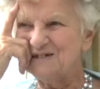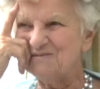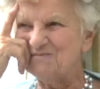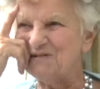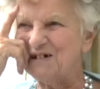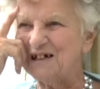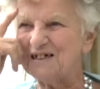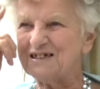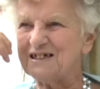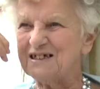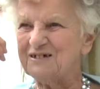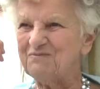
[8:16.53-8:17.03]

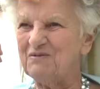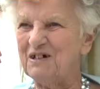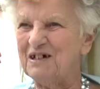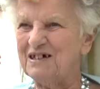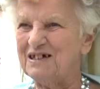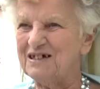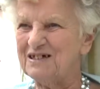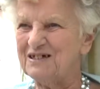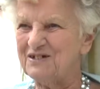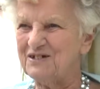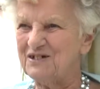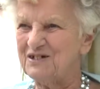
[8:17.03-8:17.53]
And I said, but
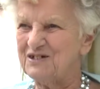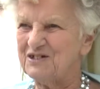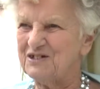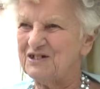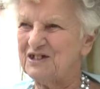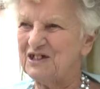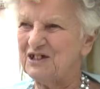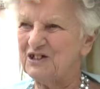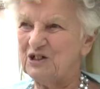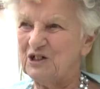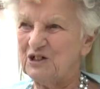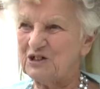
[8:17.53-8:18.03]

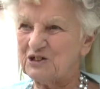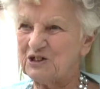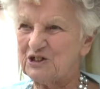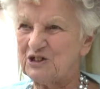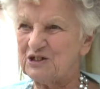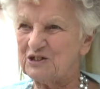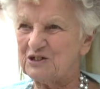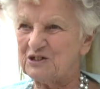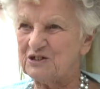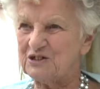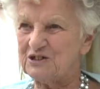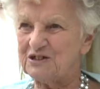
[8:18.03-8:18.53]
your
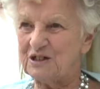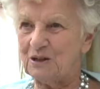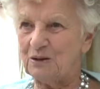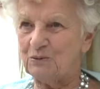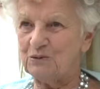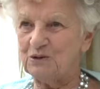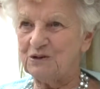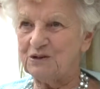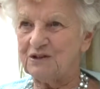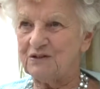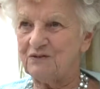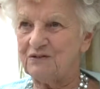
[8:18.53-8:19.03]
children, so I
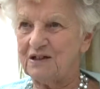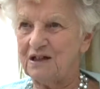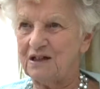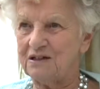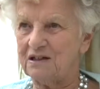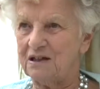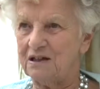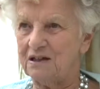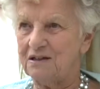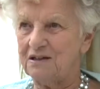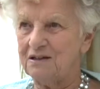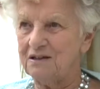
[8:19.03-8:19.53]
wouldn't have done
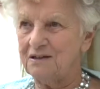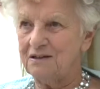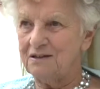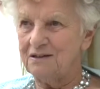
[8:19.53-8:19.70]
it.